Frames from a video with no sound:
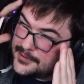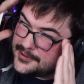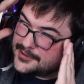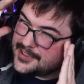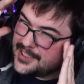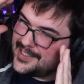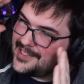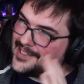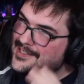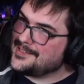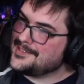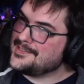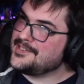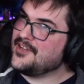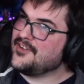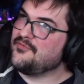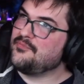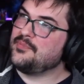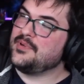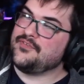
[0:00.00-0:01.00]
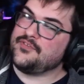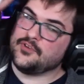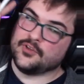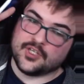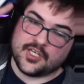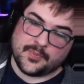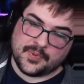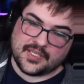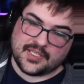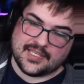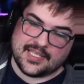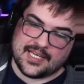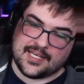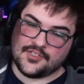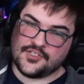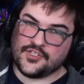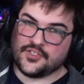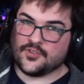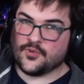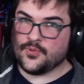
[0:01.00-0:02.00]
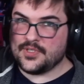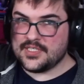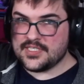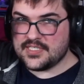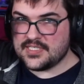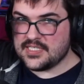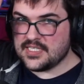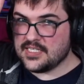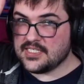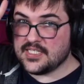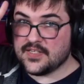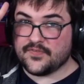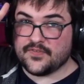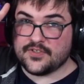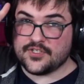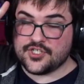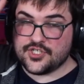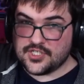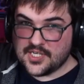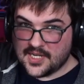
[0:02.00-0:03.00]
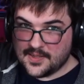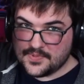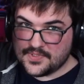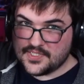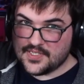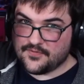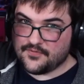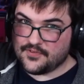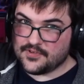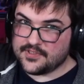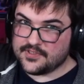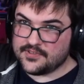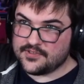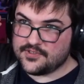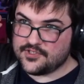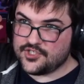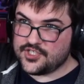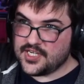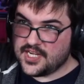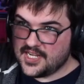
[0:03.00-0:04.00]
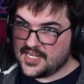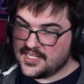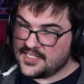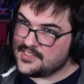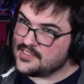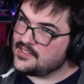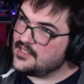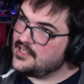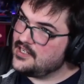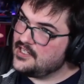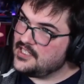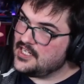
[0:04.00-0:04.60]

psychic and stuff. But if you look up at clouds, you're going to see different shapes, different shades,